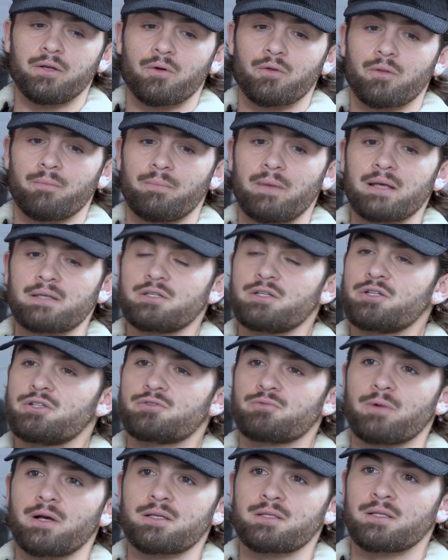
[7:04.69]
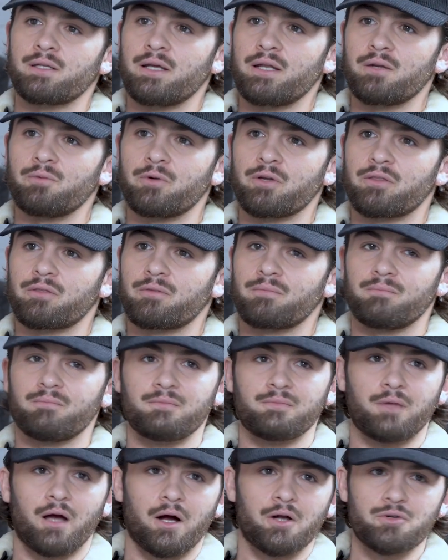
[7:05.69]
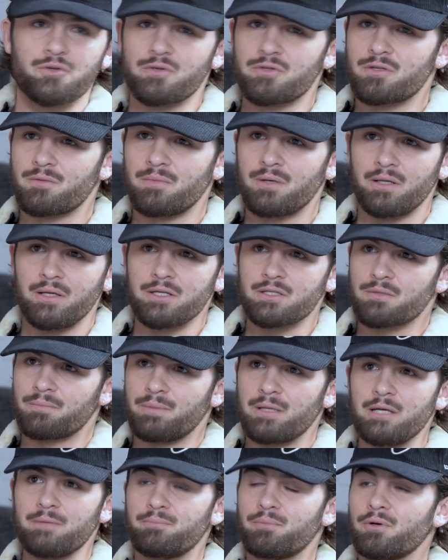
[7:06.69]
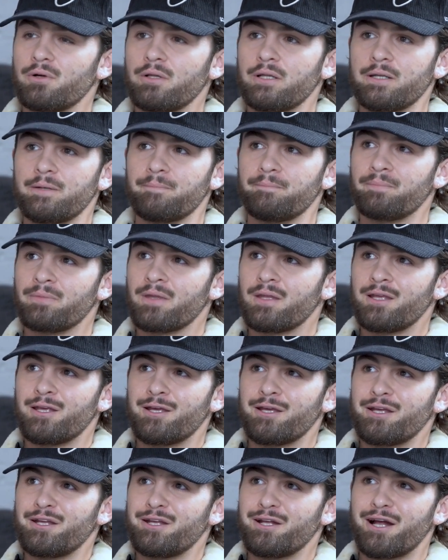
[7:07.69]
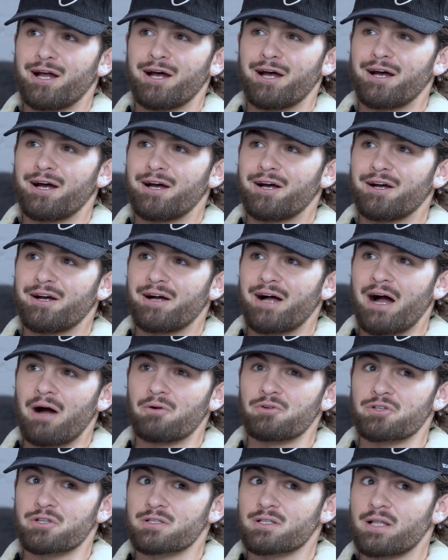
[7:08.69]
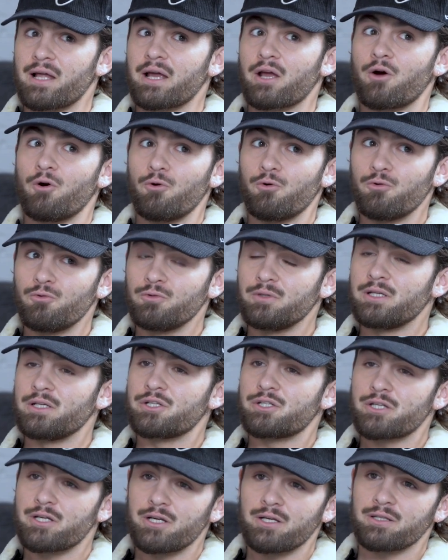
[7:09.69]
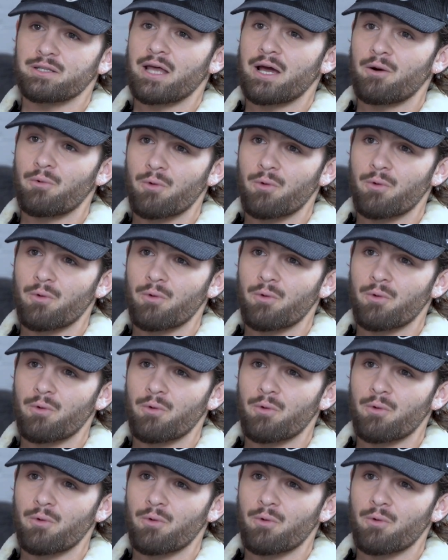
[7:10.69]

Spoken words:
know, the message resonated with hundreds of millions of people, and I was just like, "Holy shit, that